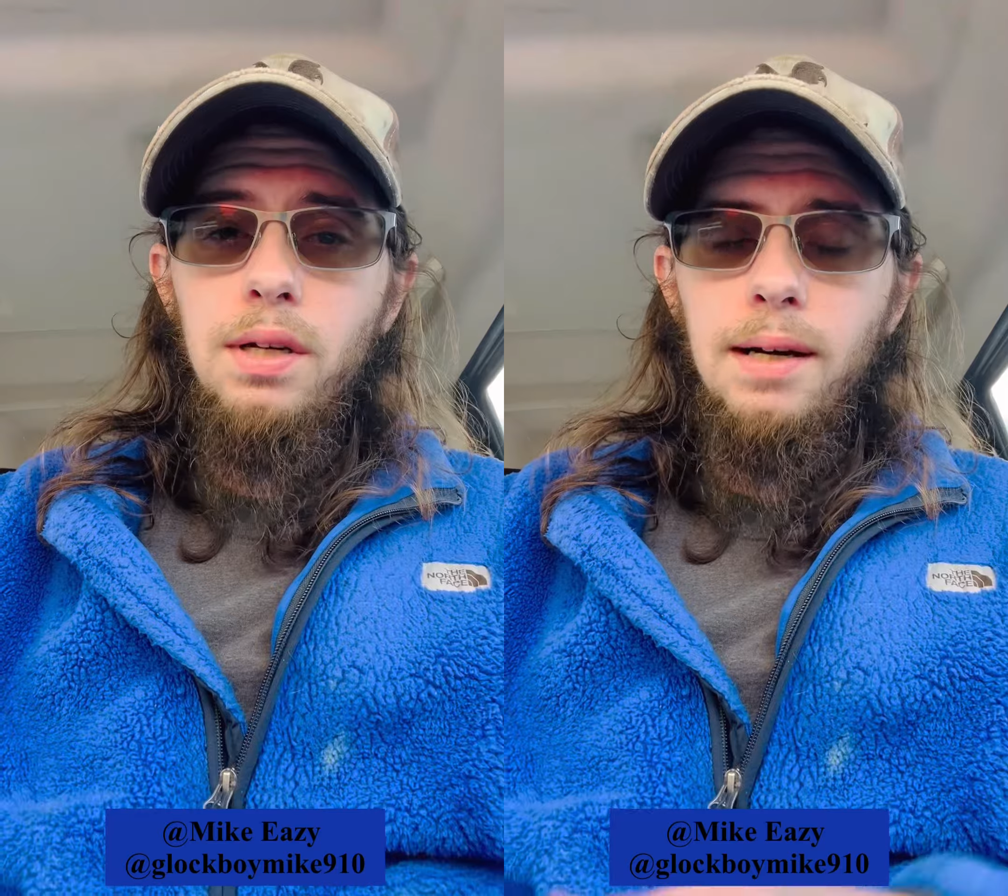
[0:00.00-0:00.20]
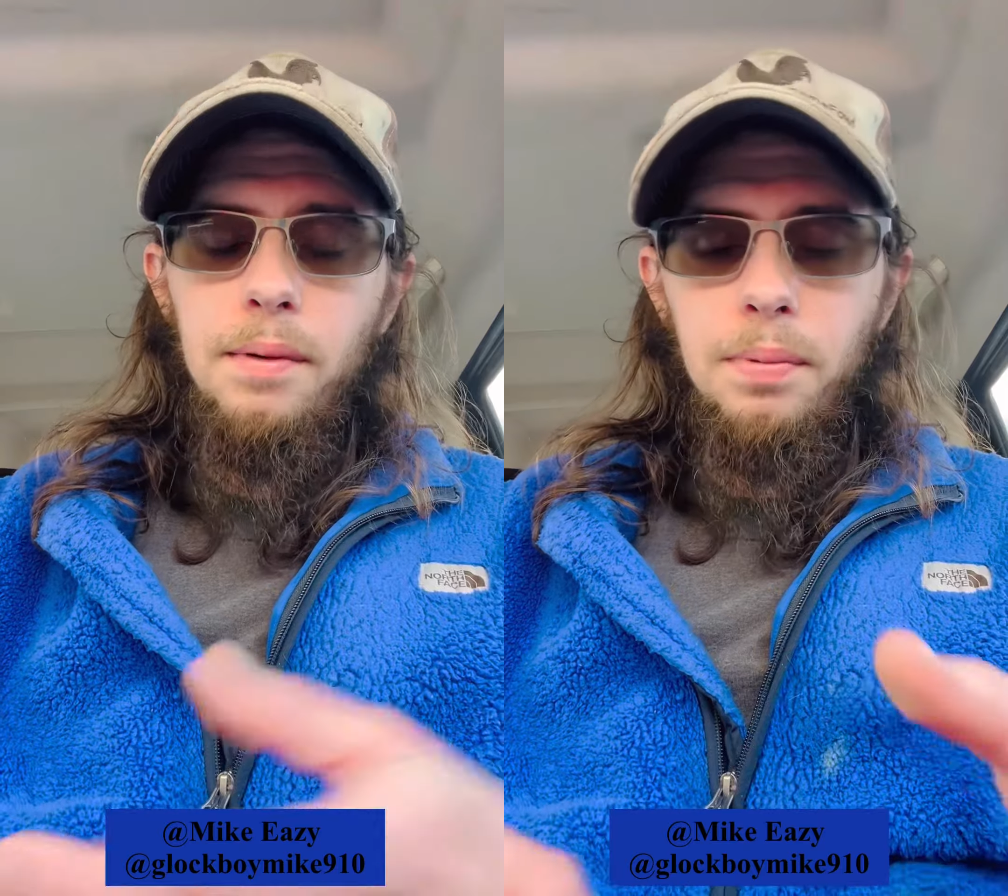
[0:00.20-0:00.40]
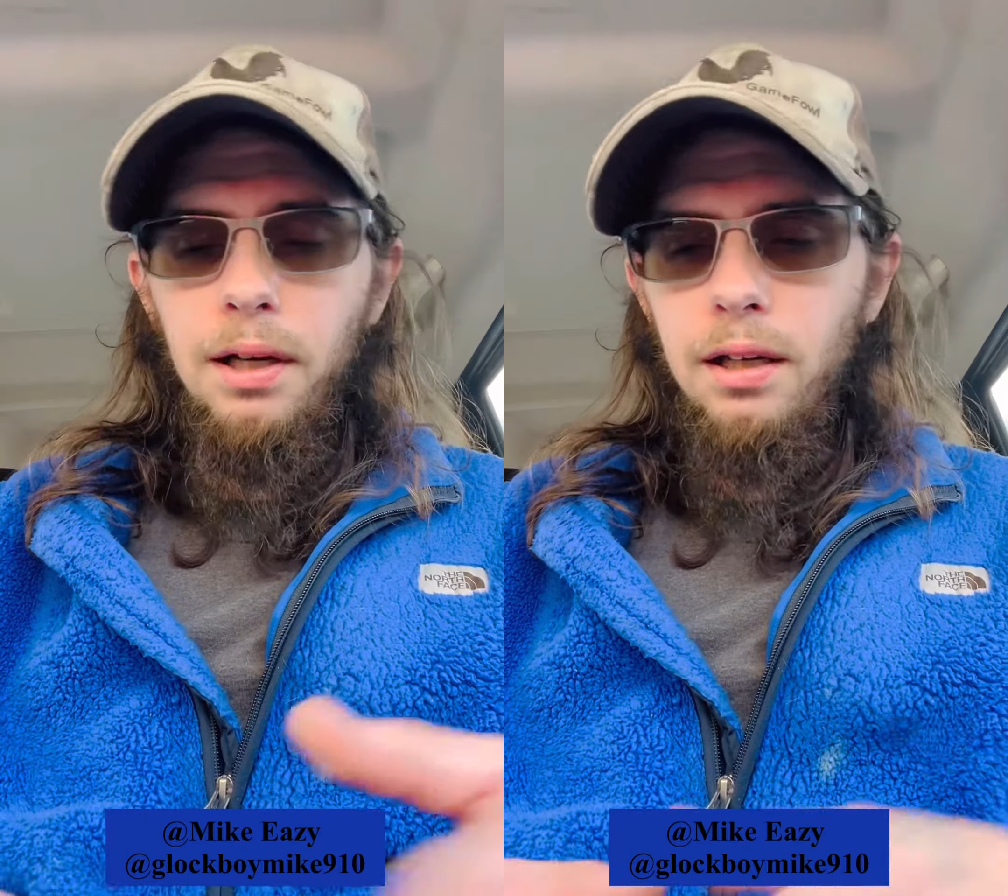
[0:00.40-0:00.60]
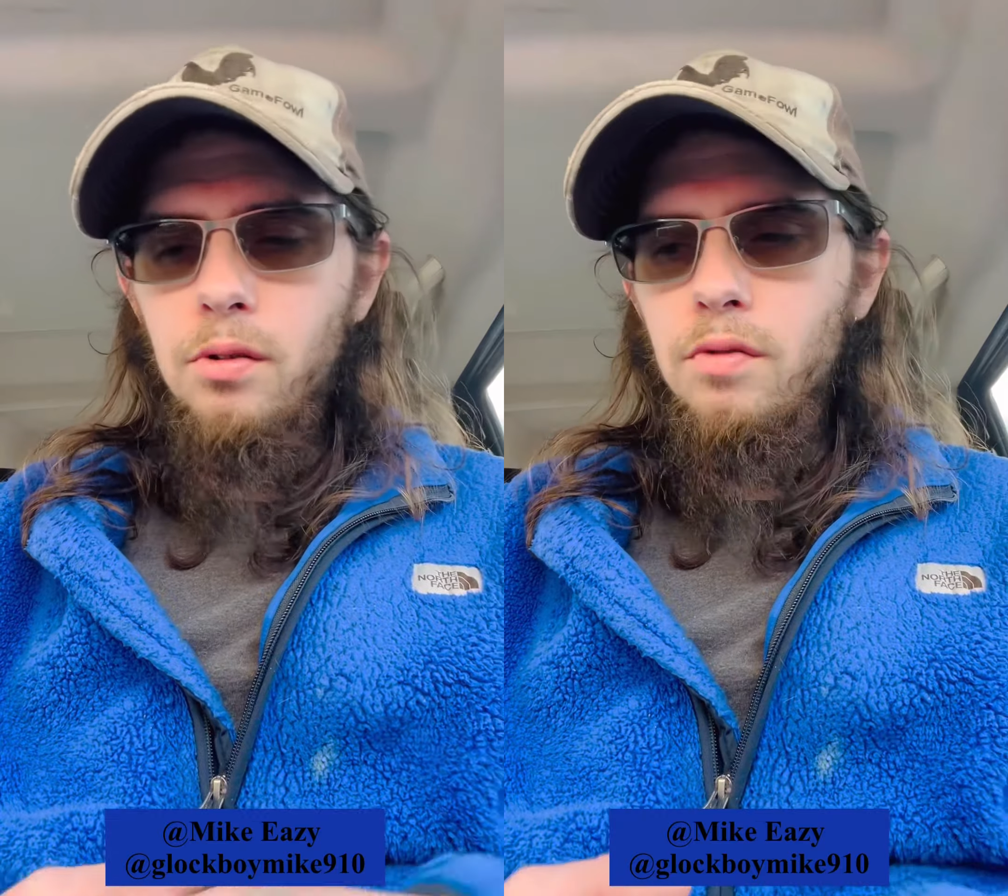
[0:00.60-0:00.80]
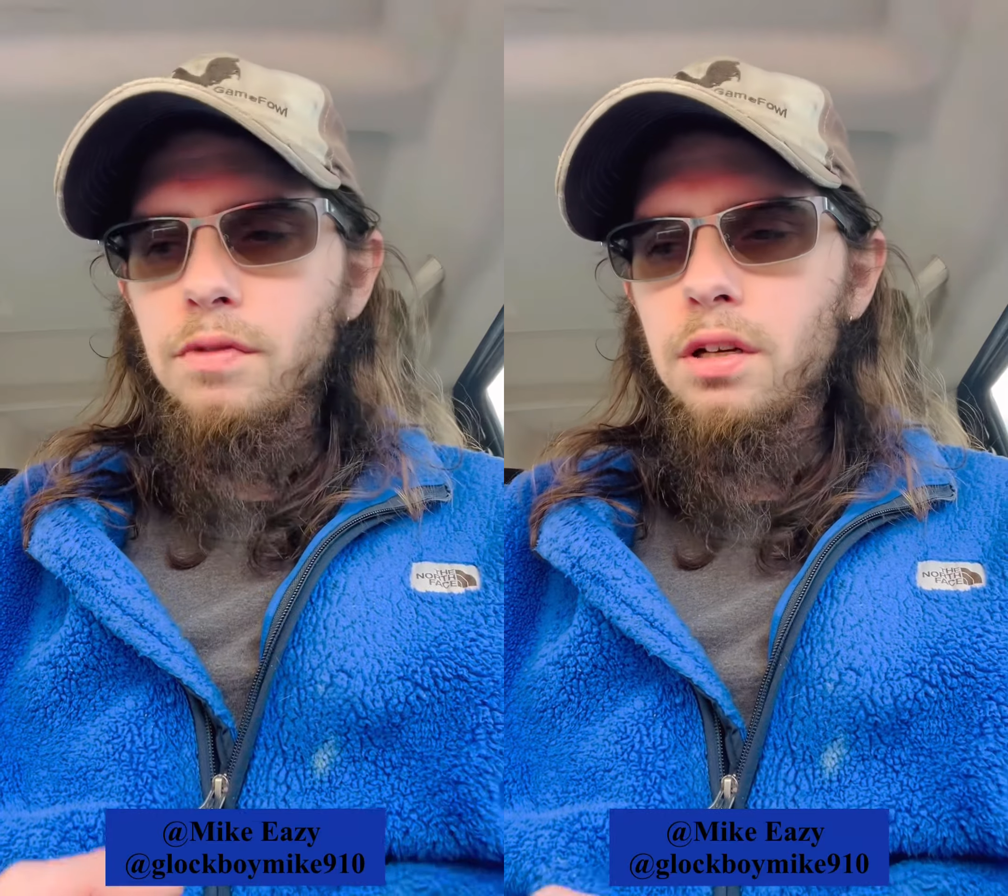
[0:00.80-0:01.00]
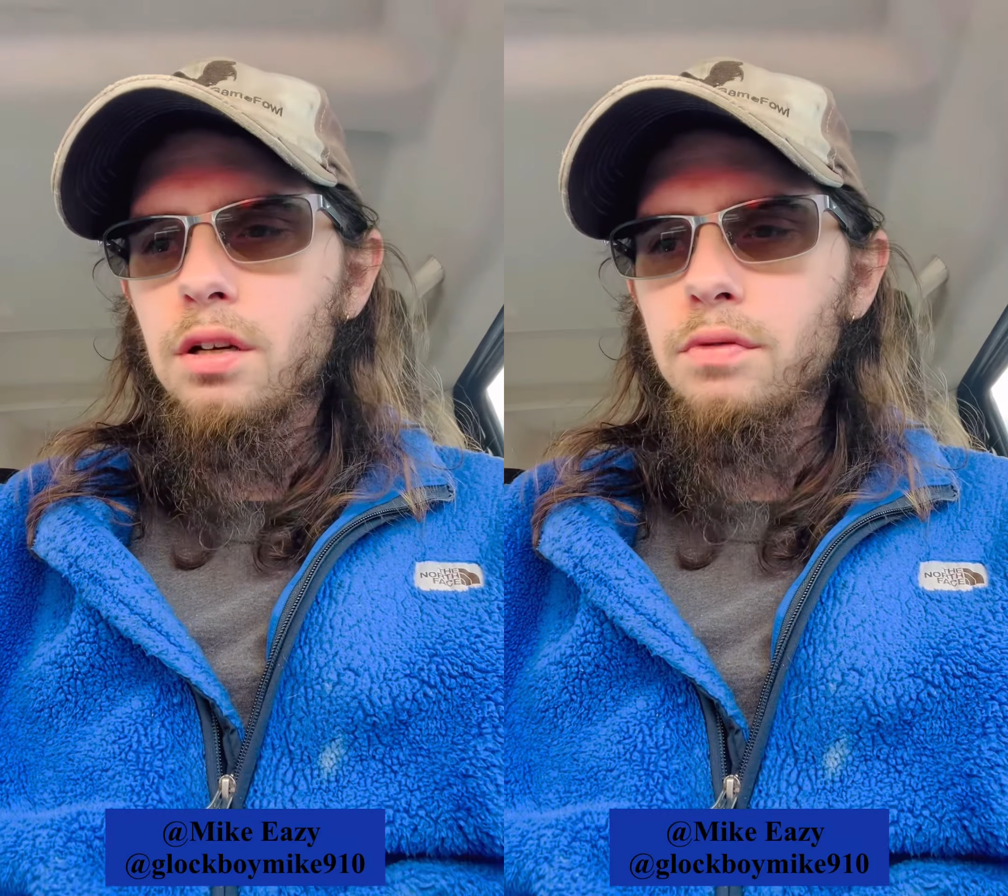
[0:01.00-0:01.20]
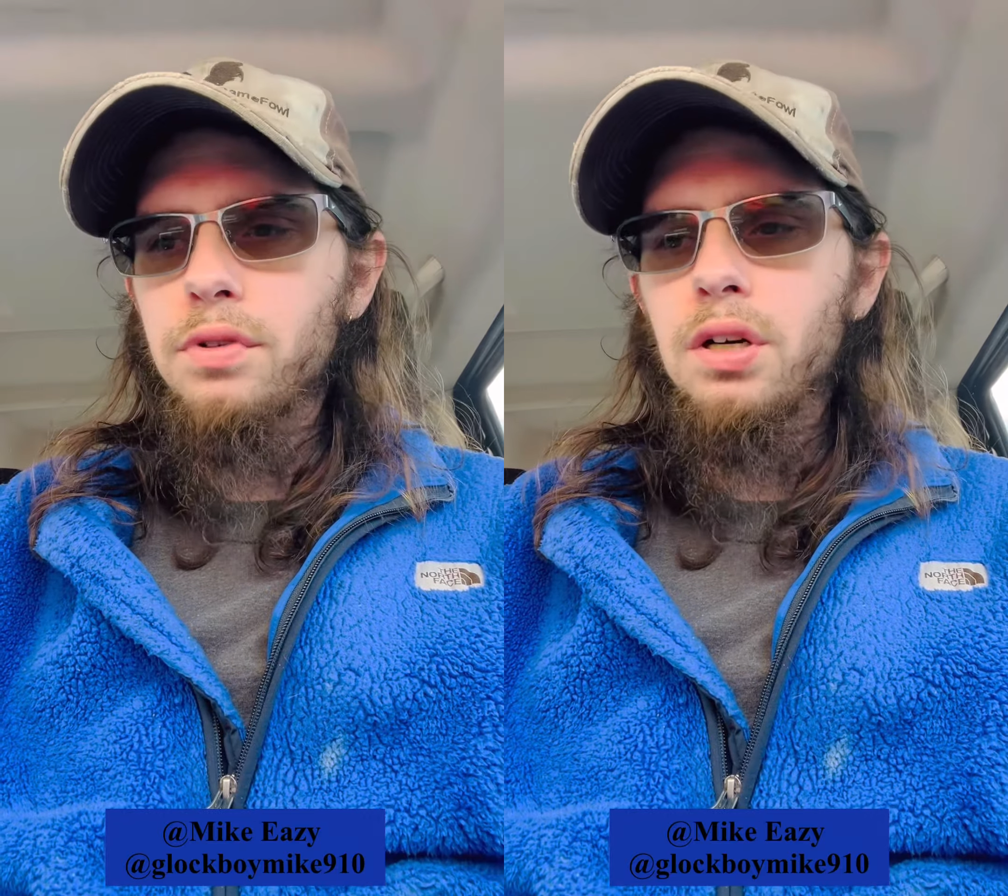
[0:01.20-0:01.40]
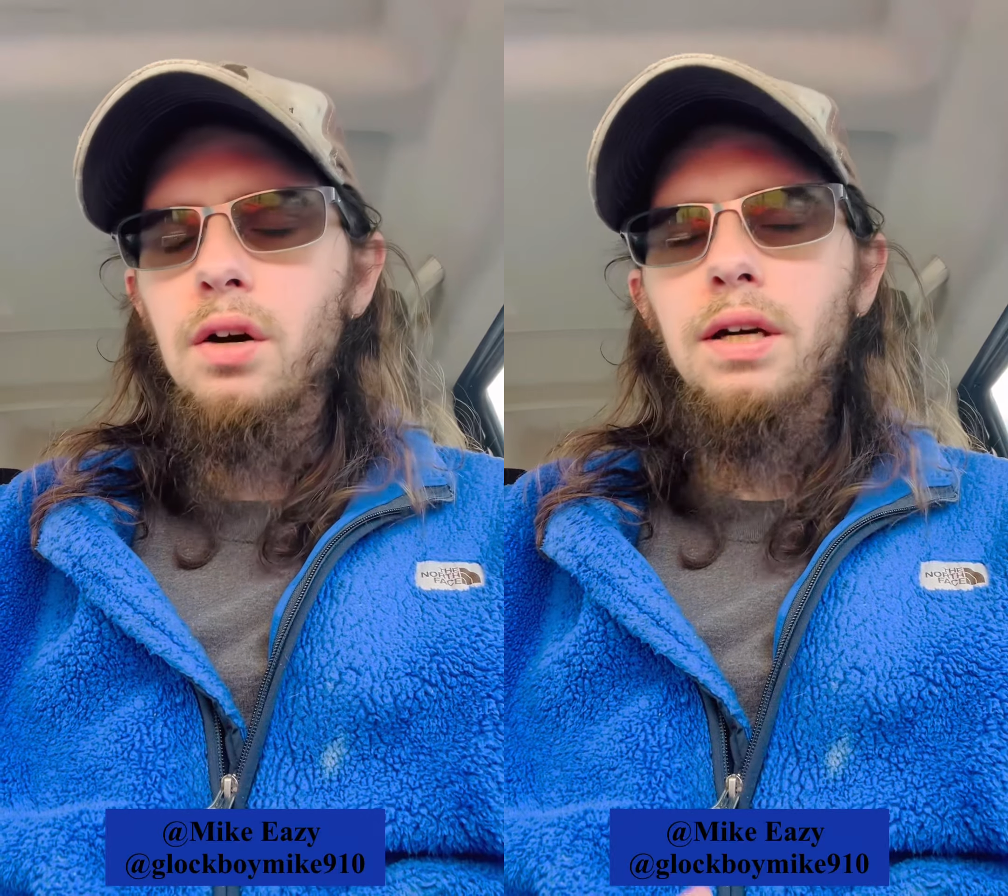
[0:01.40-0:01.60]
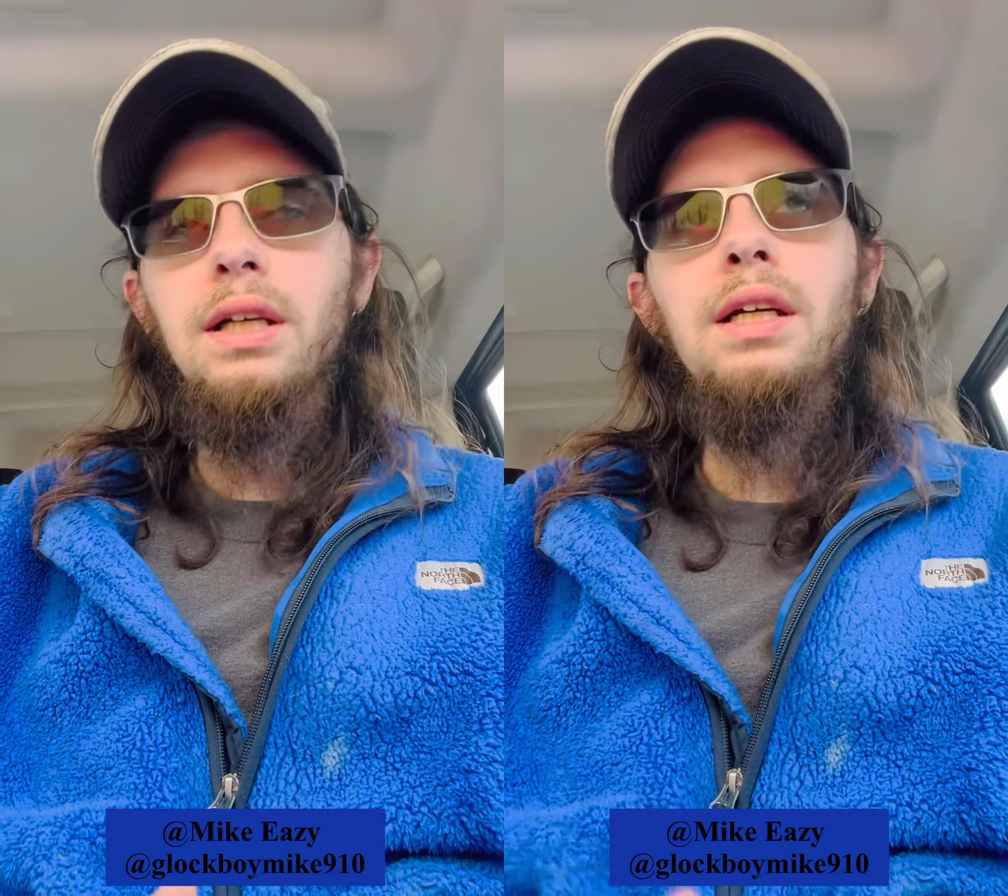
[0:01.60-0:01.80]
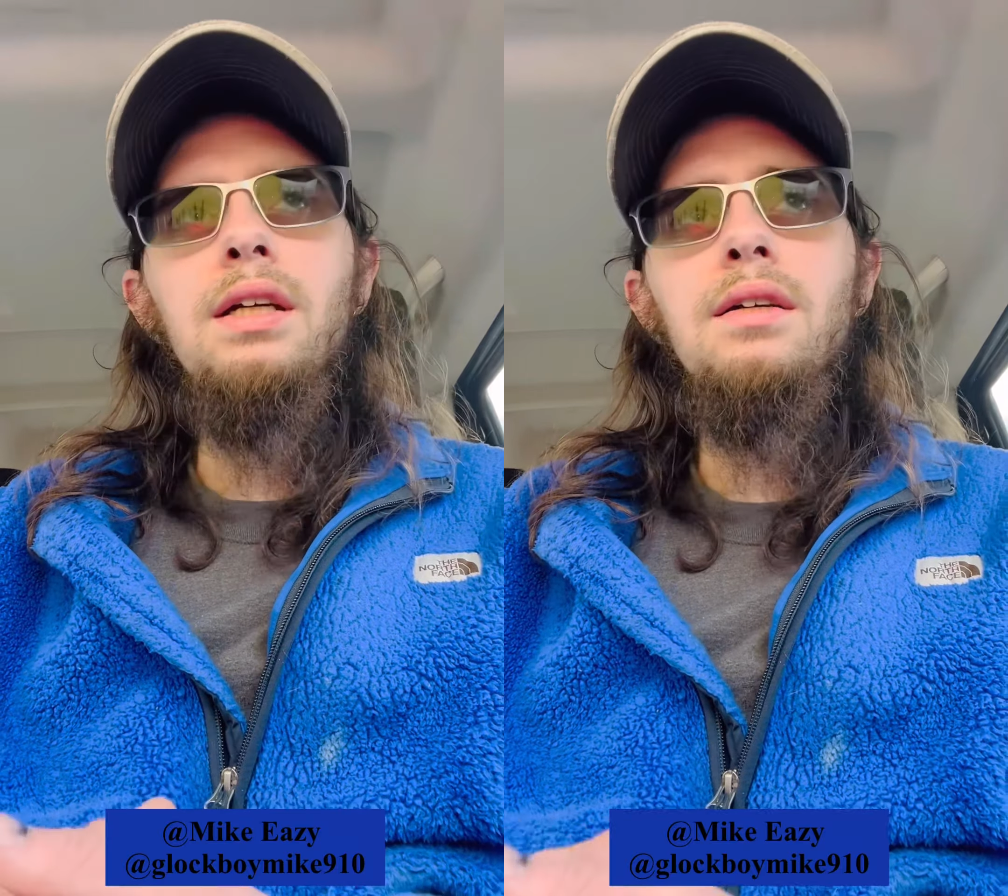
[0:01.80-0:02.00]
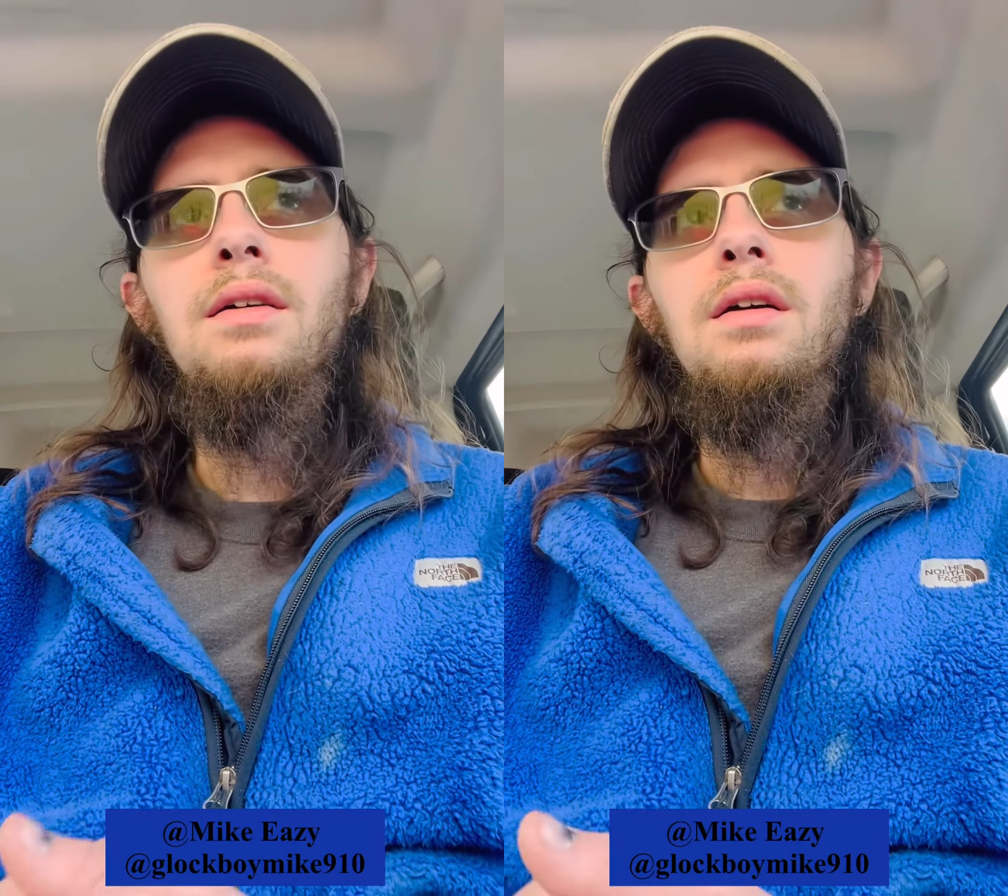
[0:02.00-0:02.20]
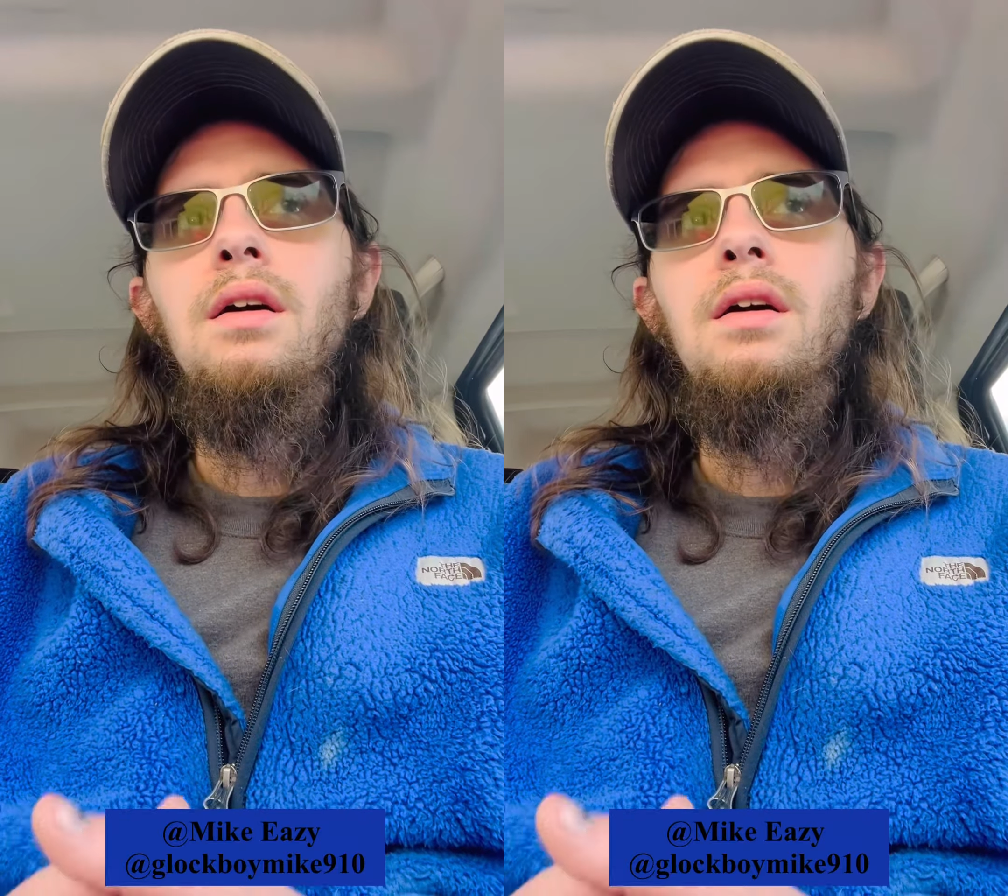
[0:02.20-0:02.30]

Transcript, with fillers: And I'm gonna play a little video for y'all at the end